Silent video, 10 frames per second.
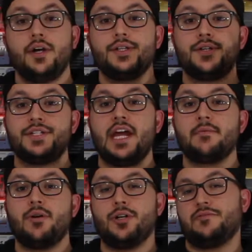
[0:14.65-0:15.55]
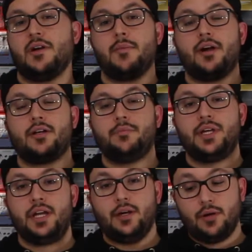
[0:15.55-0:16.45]
So today I'm going over my Miracle
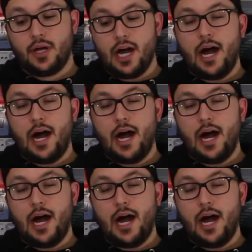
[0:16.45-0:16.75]
Piano.